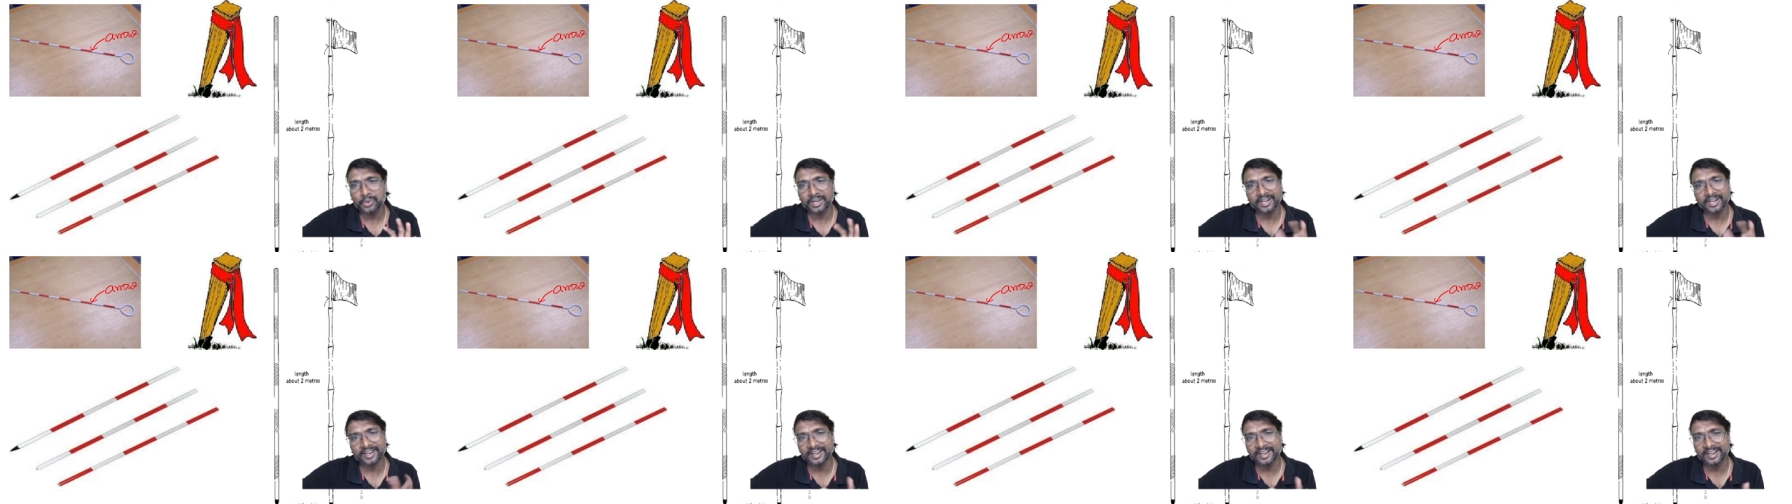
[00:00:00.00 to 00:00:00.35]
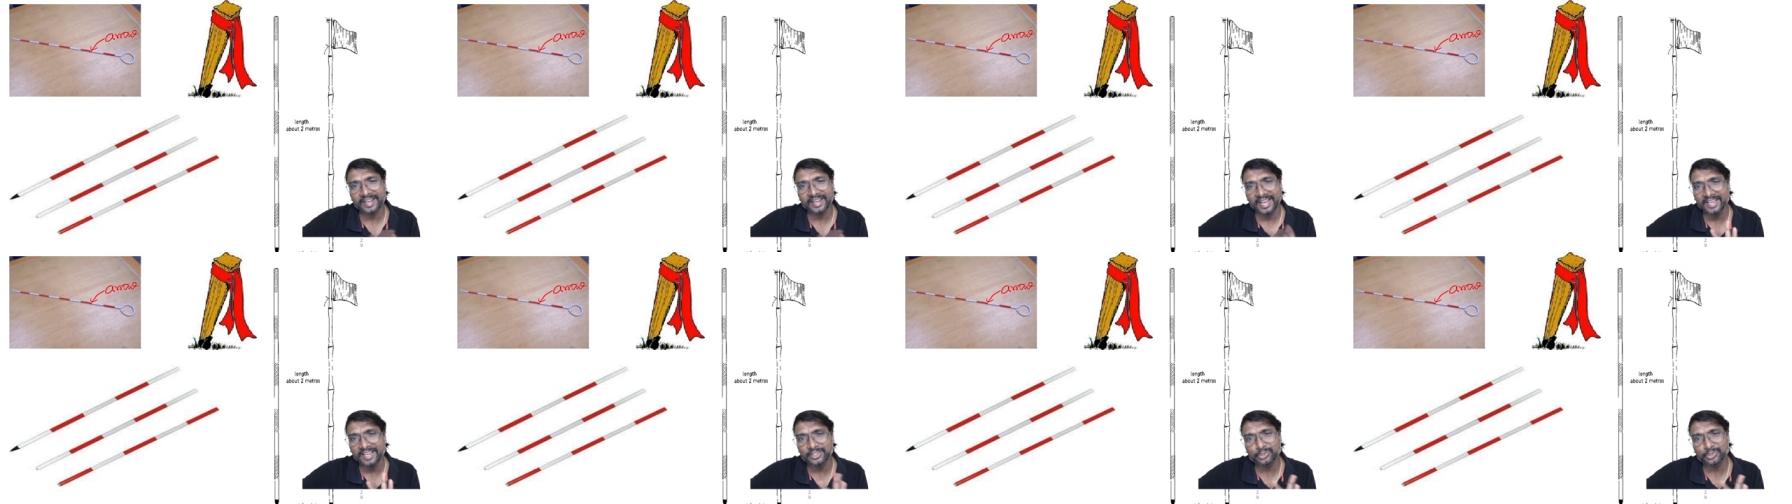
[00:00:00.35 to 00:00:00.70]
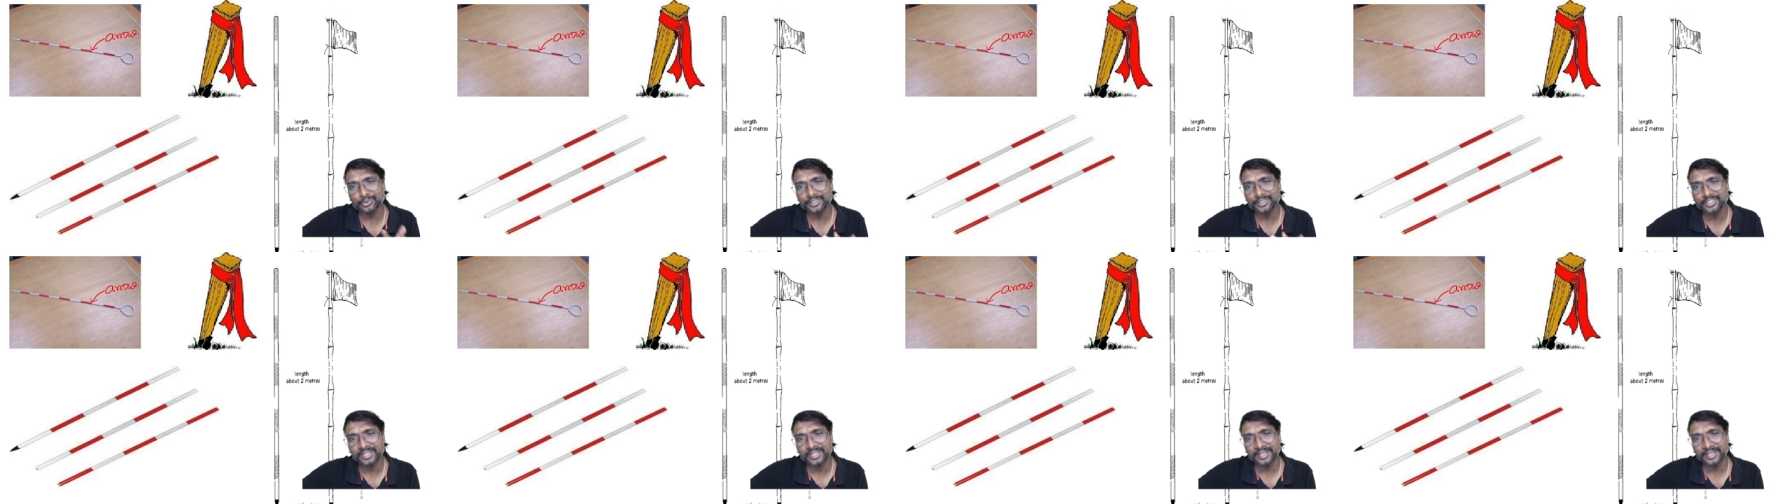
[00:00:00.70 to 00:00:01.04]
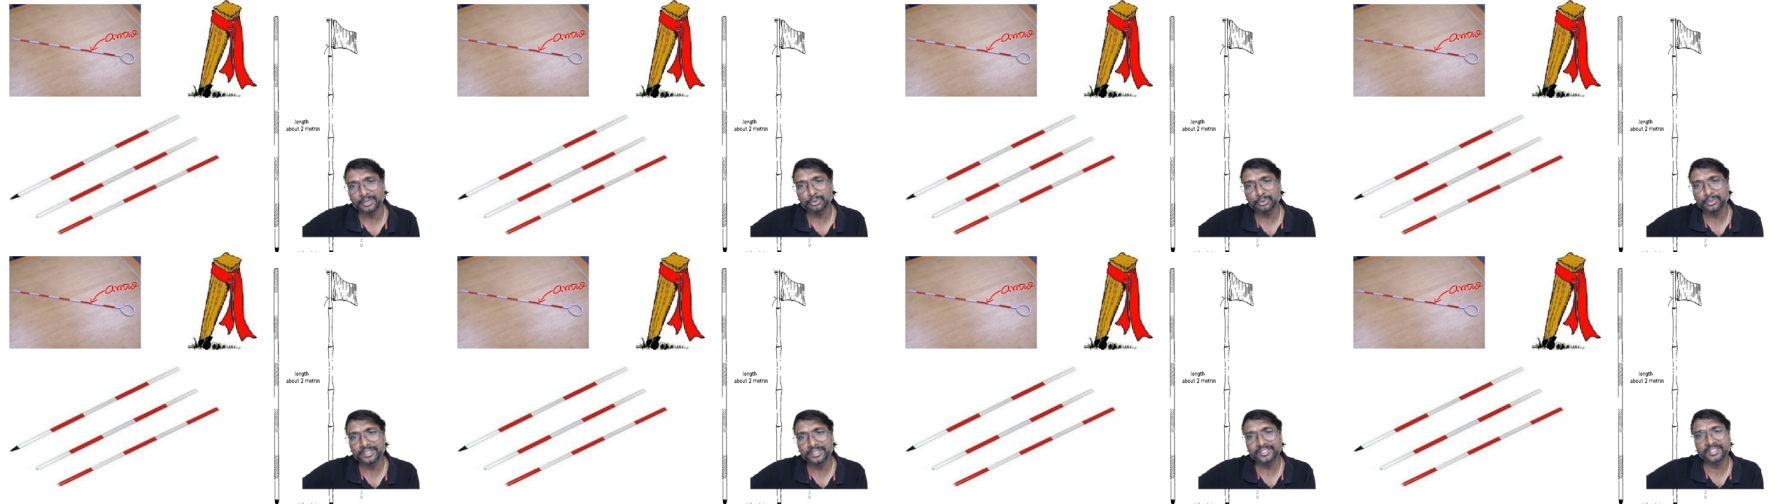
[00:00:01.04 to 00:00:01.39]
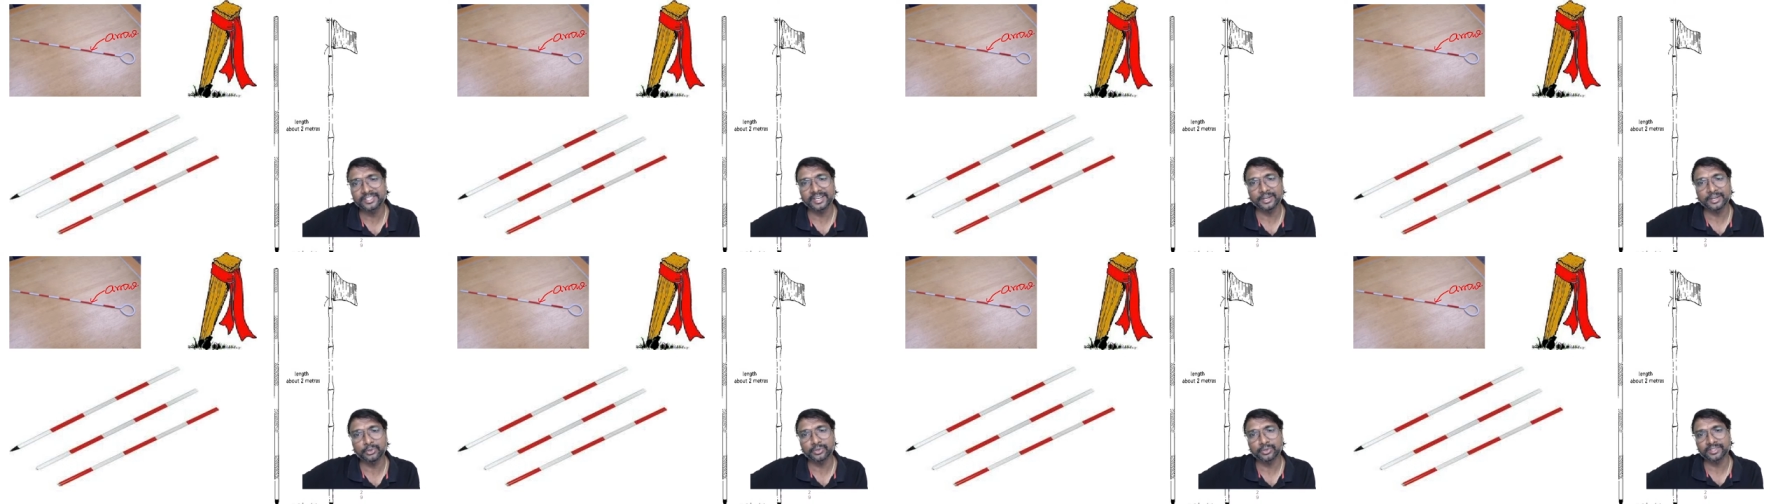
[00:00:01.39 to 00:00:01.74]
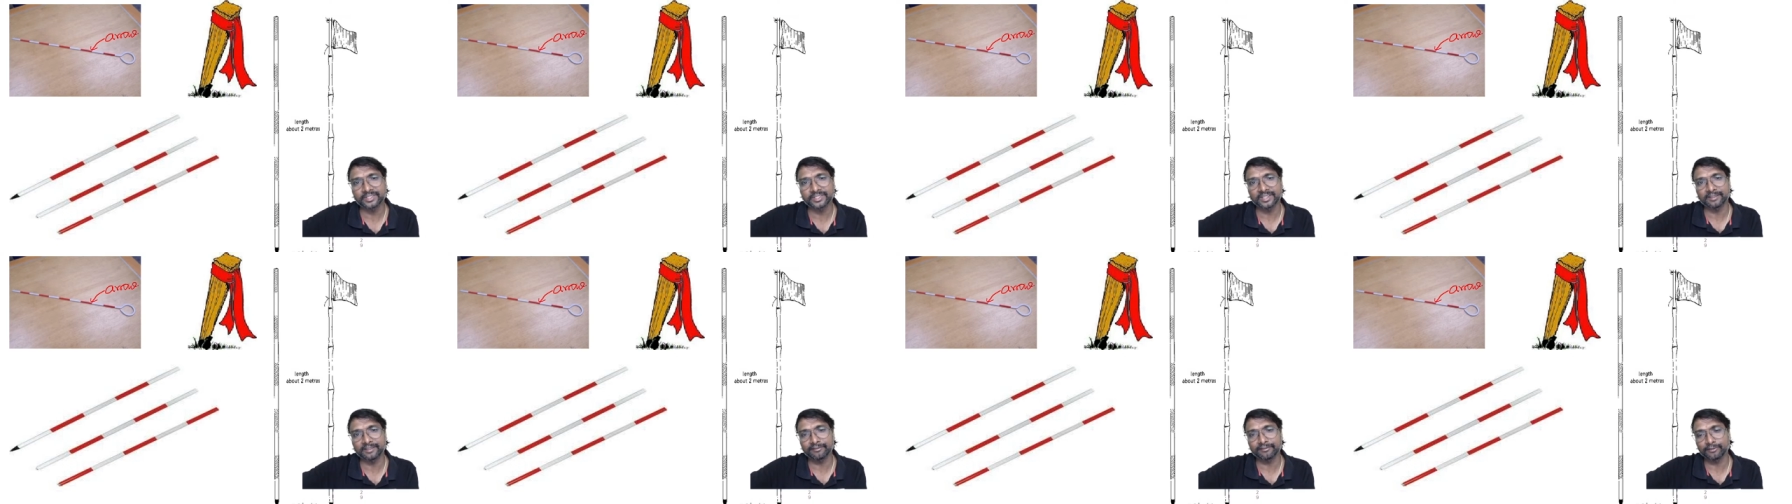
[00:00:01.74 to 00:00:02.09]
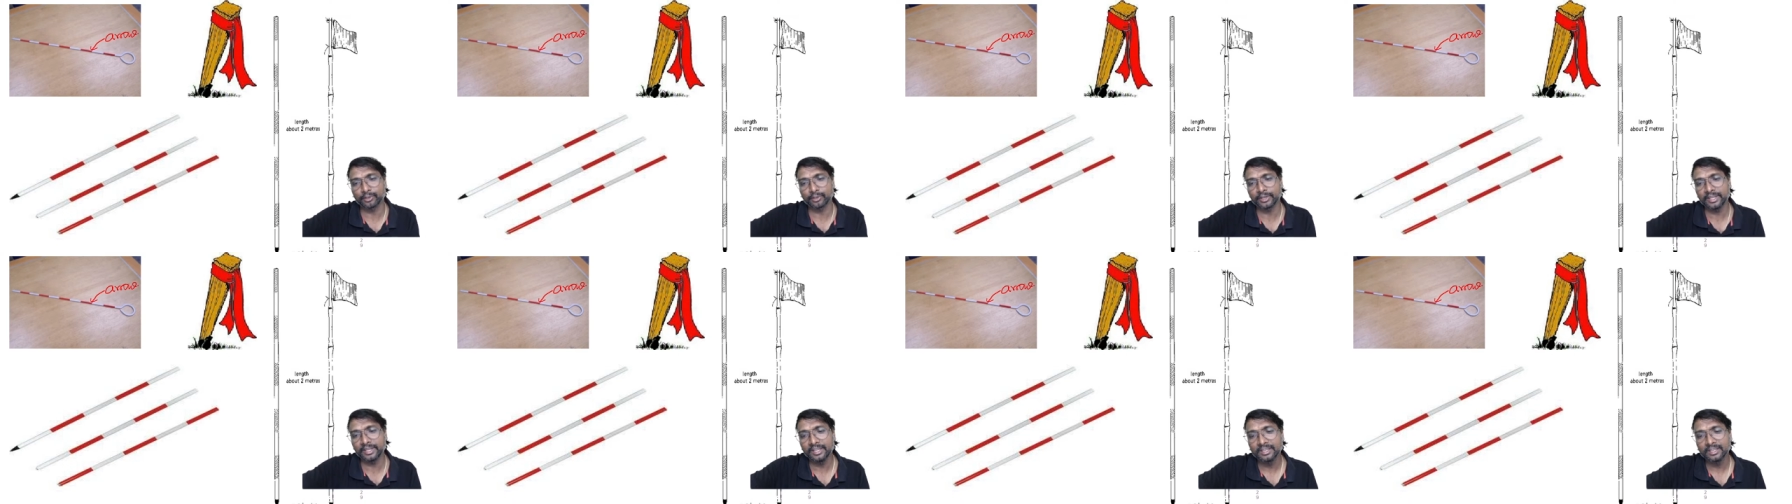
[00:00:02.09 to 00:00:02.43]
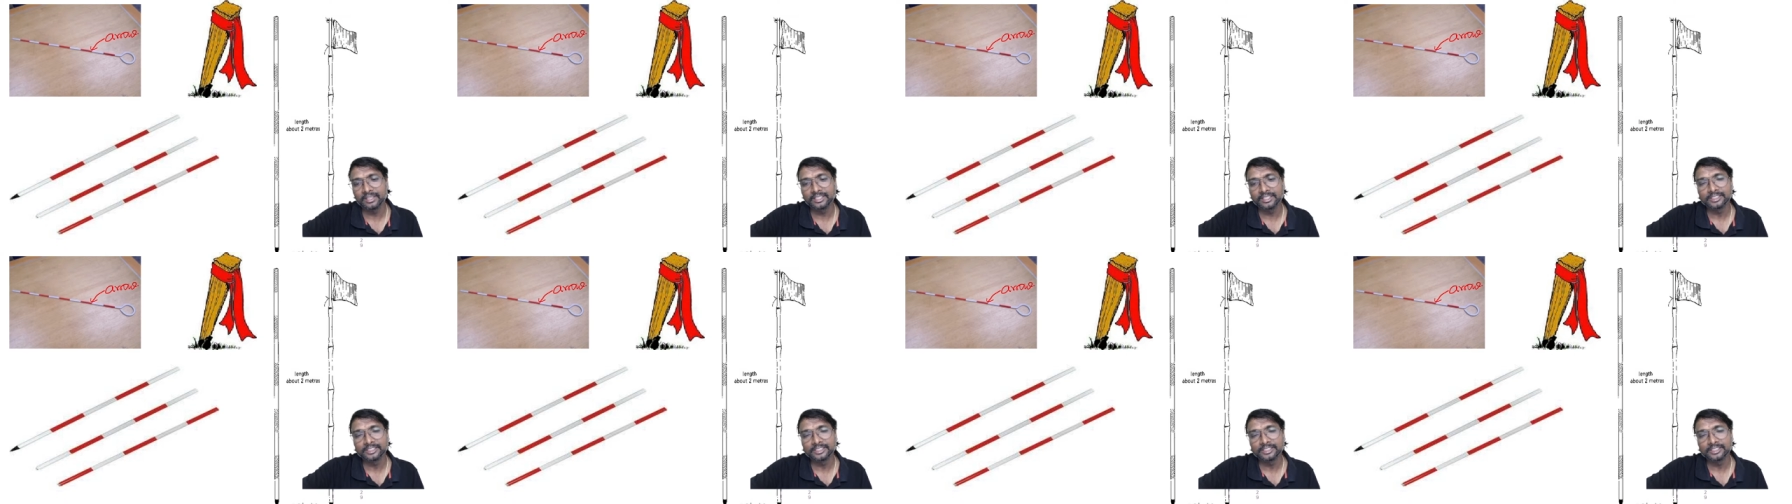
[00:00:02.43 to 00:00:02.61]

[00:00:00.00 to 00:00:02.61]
color it as you wish, right? You decide yourself, okay?